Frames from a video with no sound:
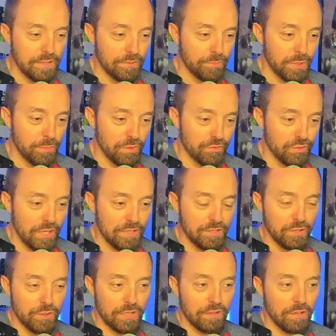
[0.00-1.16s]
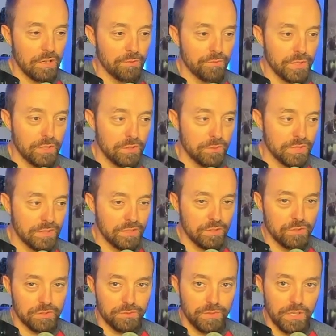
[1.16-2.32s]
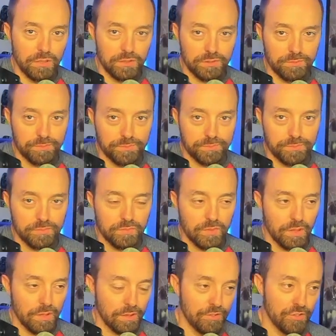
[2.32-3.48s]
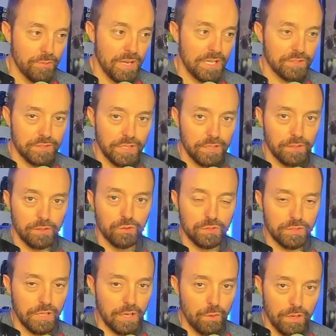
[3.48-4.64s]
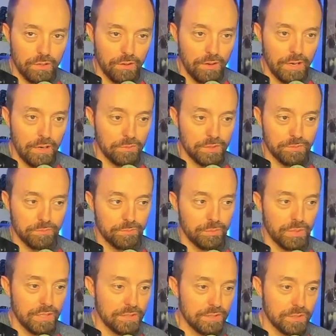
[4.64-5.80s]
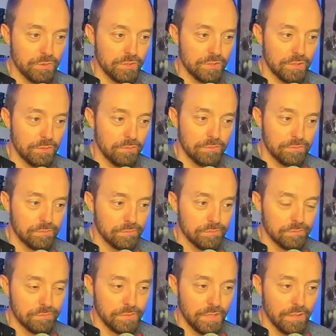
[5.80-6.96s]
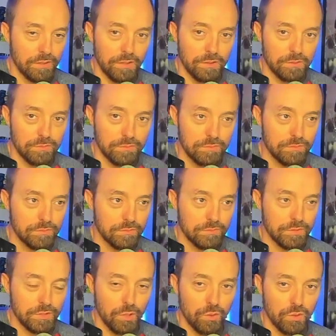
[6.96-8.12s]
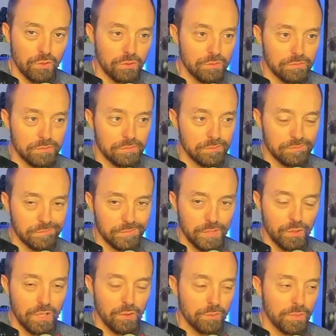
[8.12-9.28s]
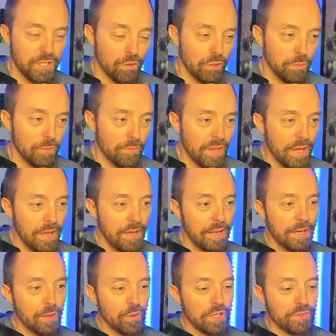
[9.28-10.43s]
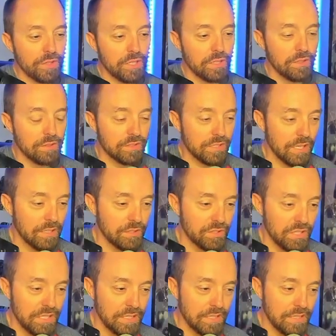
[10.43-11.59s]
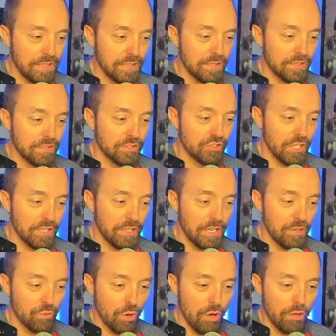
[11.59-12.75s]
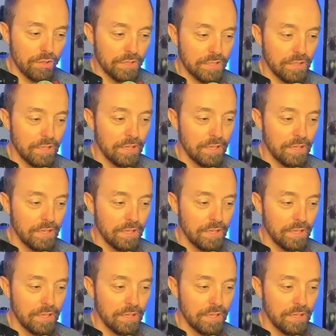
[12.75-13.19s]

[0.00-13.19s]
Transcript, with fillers: people have tried to do it in a lot of films, and it usually fails. Like, could you imagine taking Luke Skywalker out and replacing him with some, I don't know, yokel? It, it would be horrible. Anyway, the second thing is J.K. Rowling.